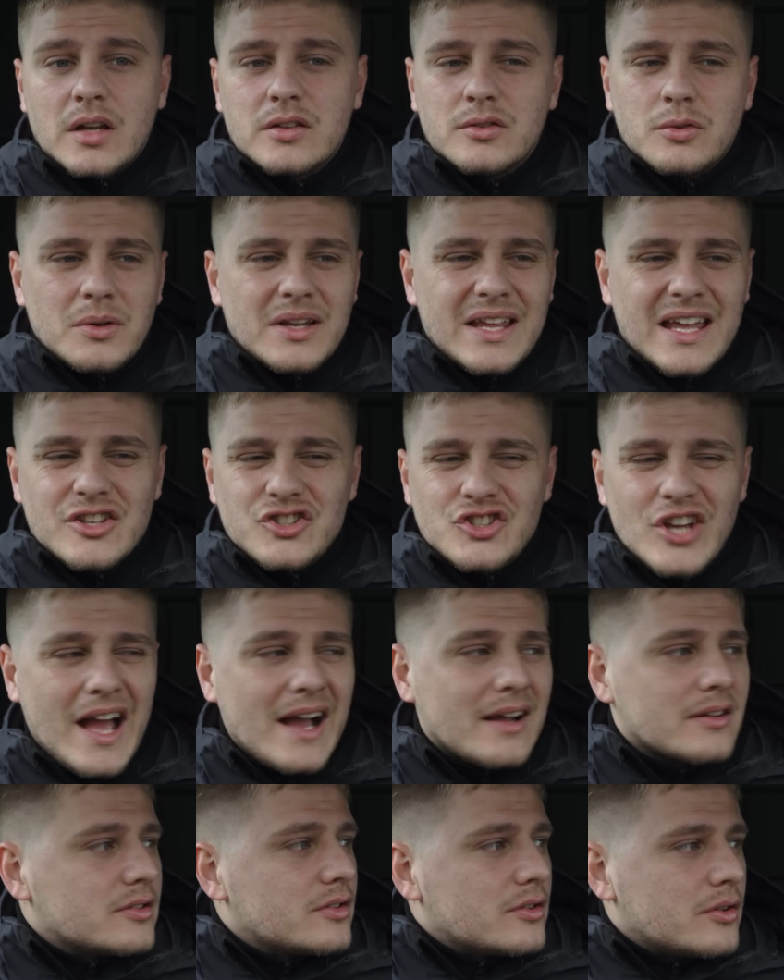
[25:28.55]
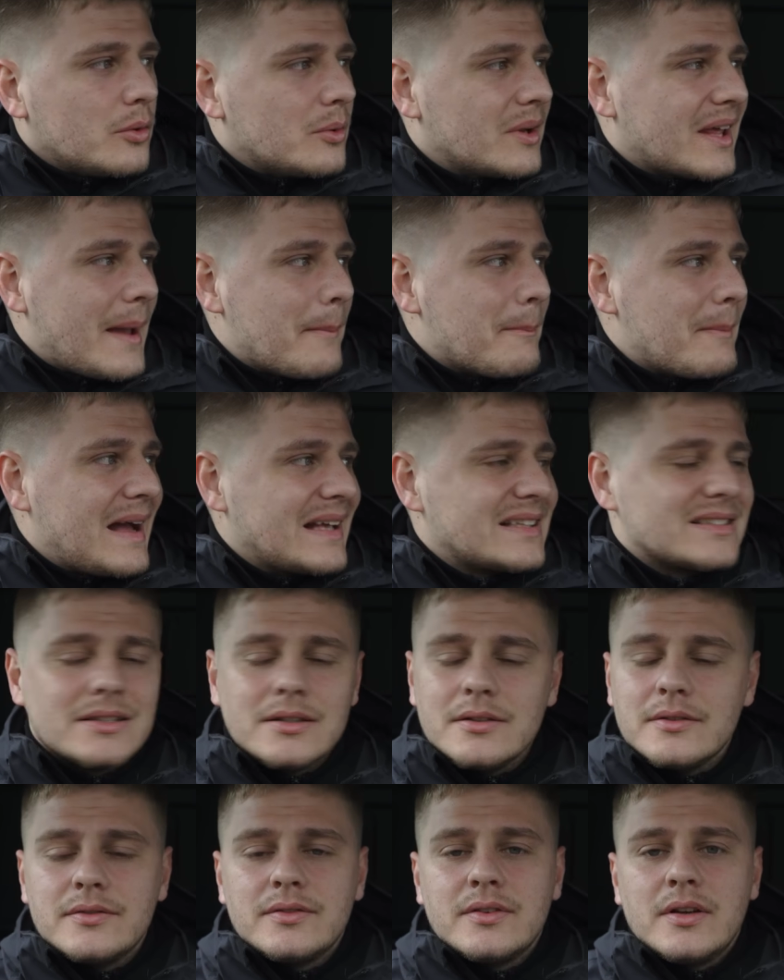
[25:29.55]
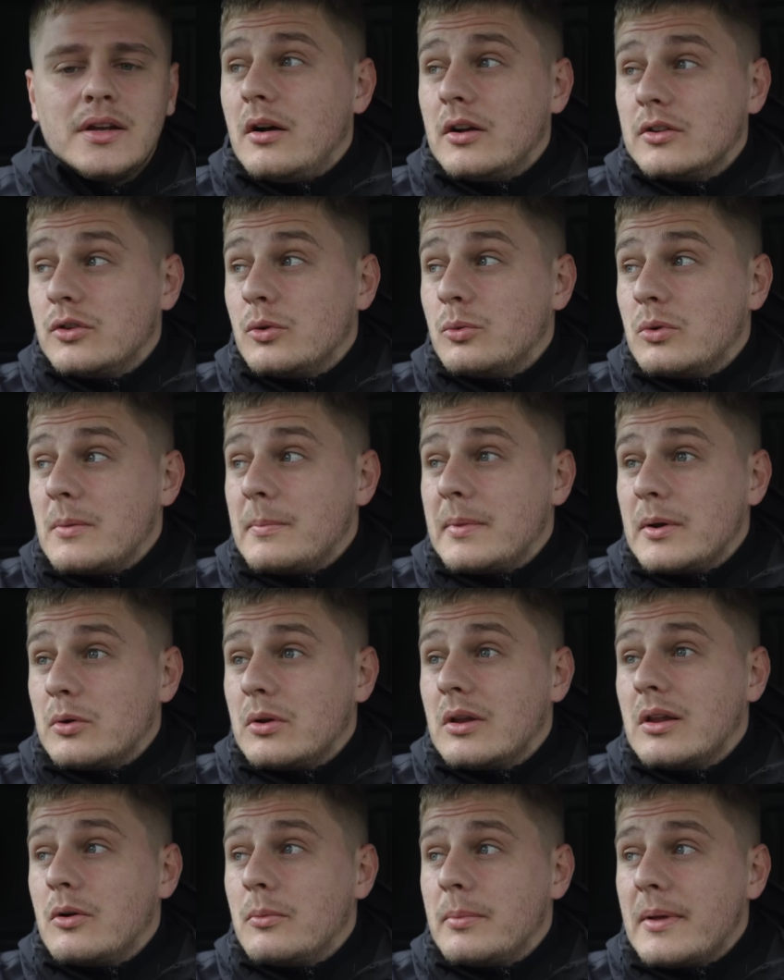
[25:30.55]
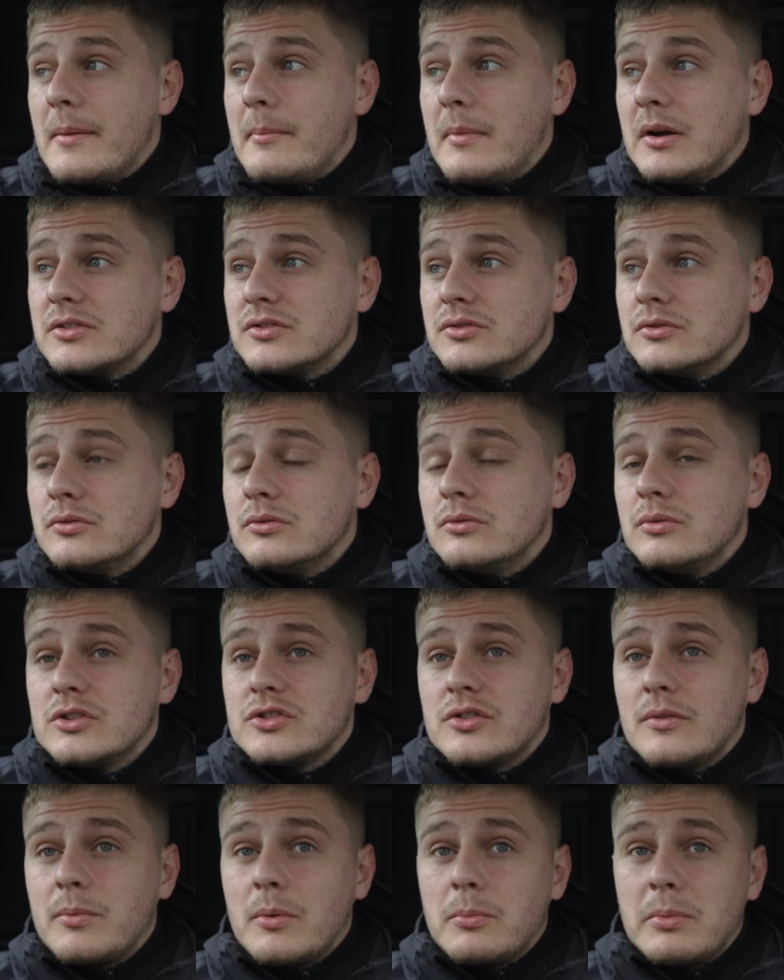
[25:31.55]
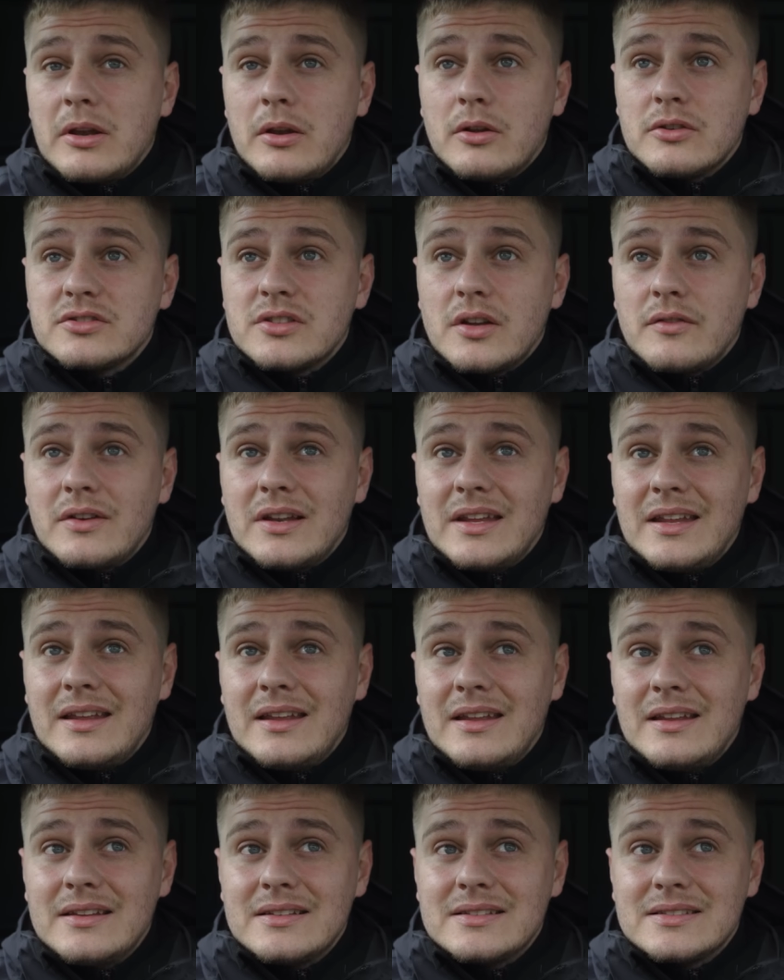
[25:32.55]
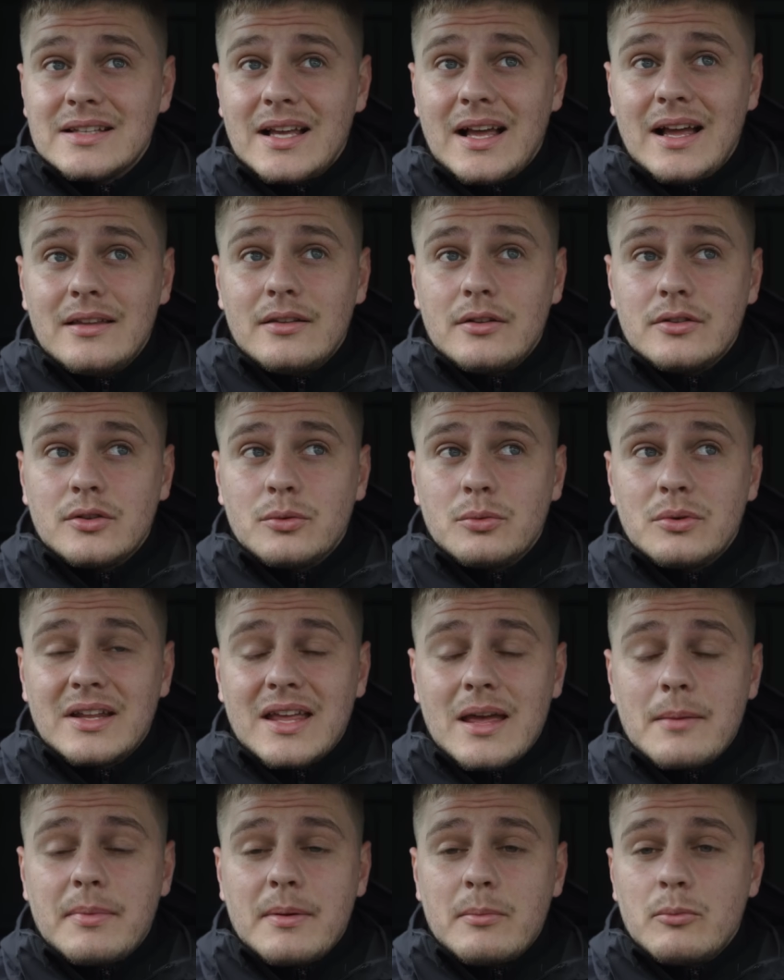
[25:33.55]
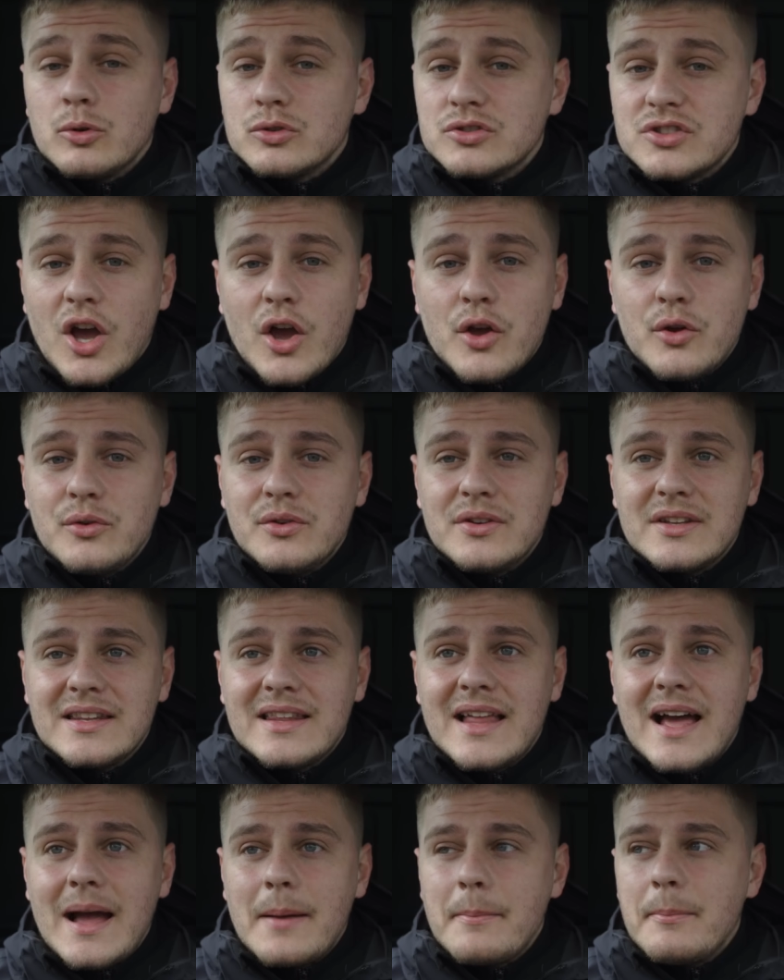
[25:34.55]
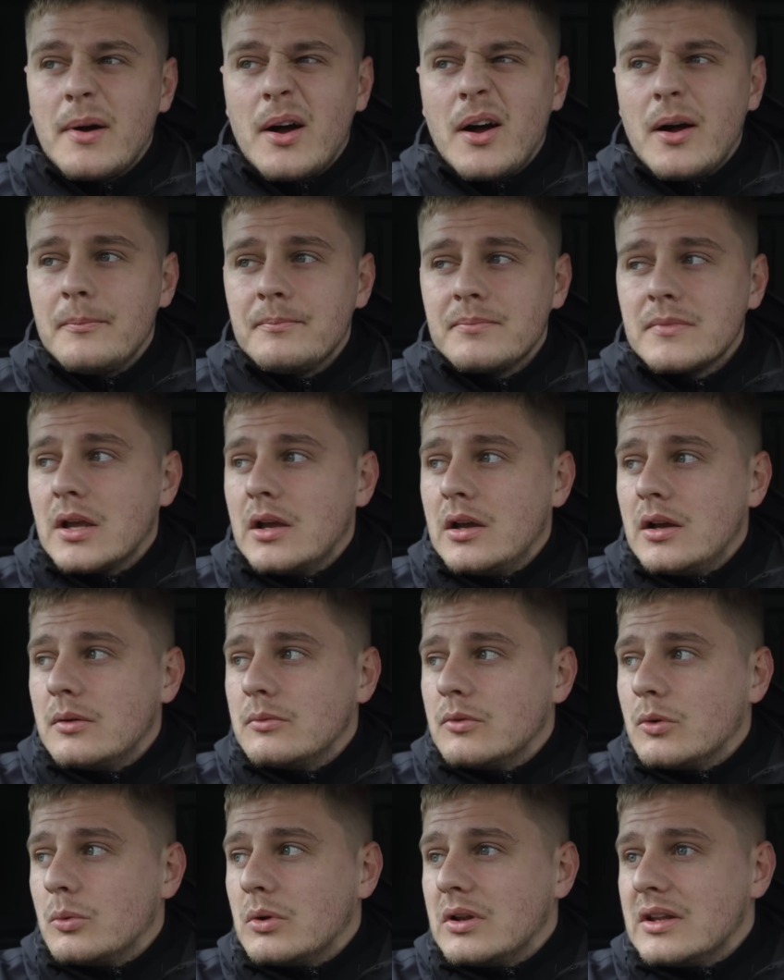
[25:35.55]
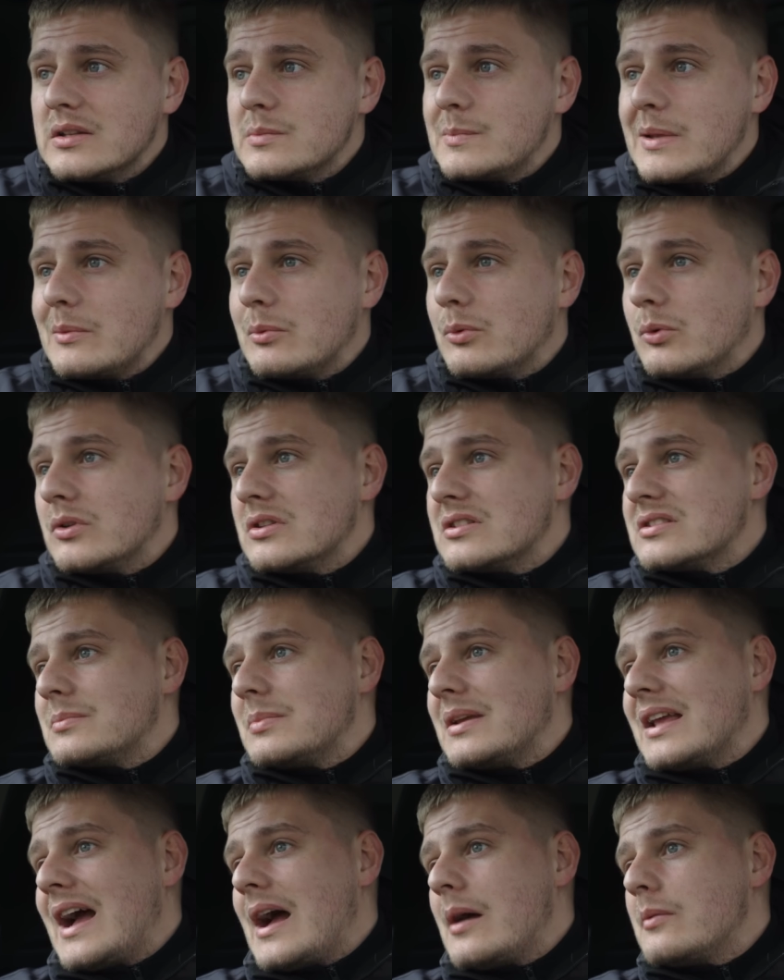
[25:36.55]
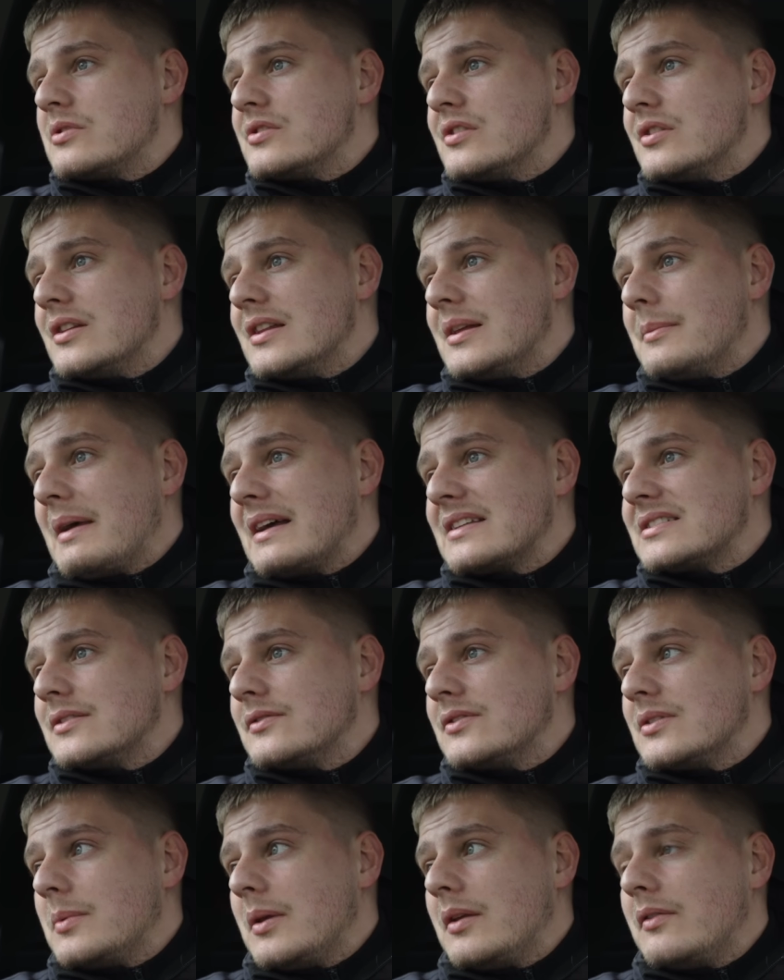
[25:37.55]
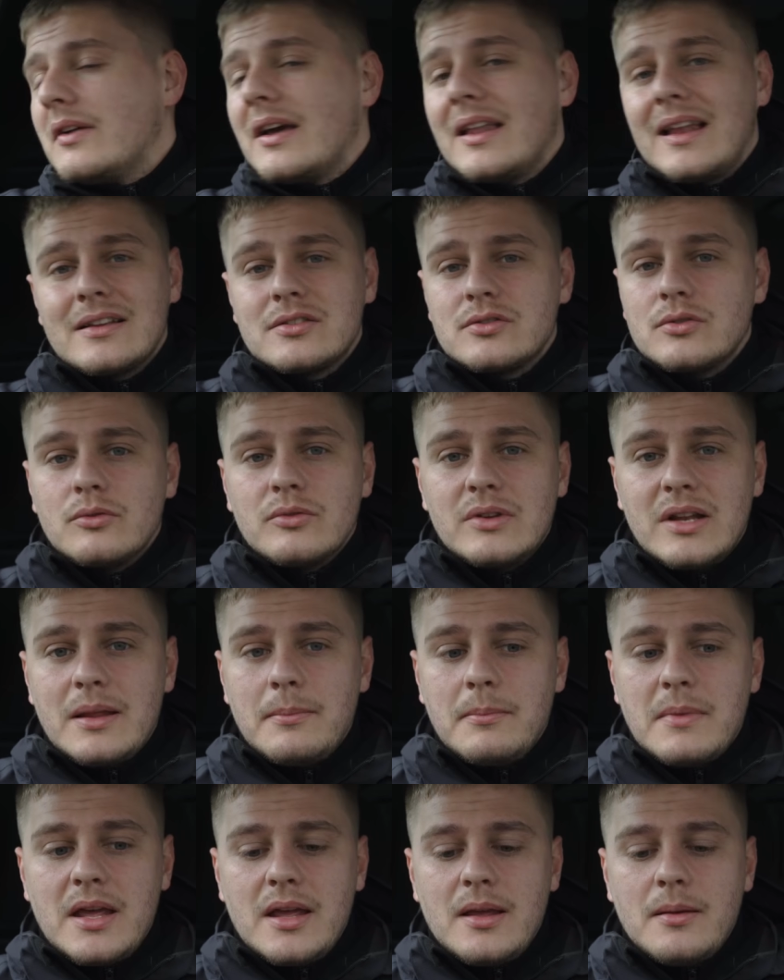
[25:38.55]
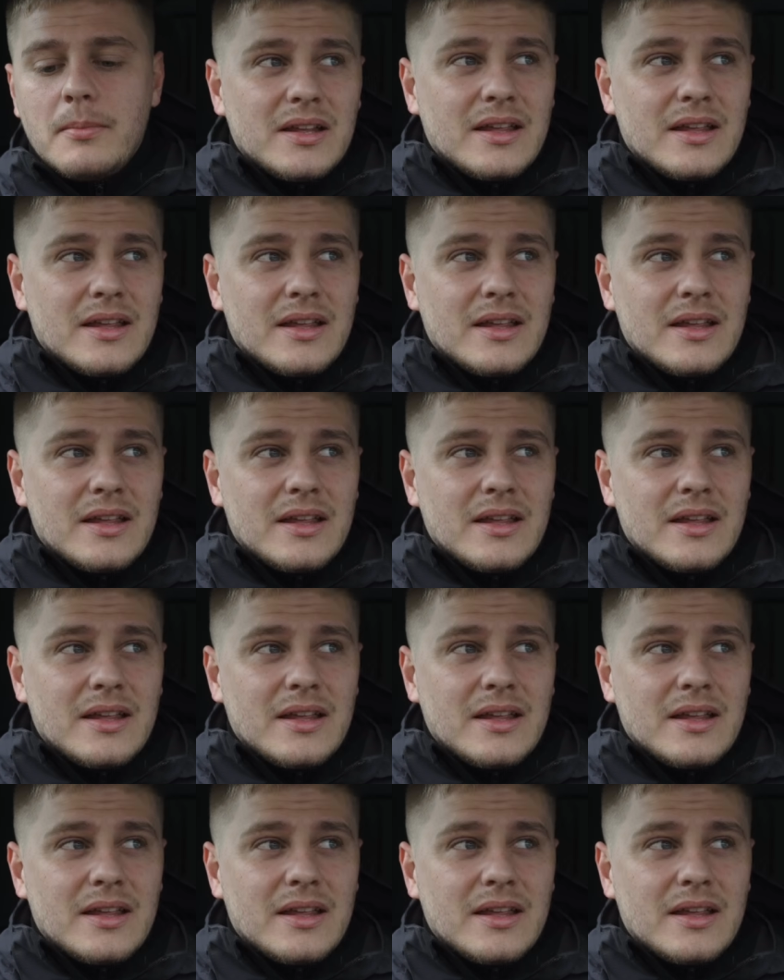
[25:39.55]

I don't want to get jacked, don't want to get massive. I do want to build a little bit of muscle, which I've probably lost over the years, and I do want to get a bit more toned than that, but I'm not one of these people who wants to be absolutely massive, to be fair. That's not really me.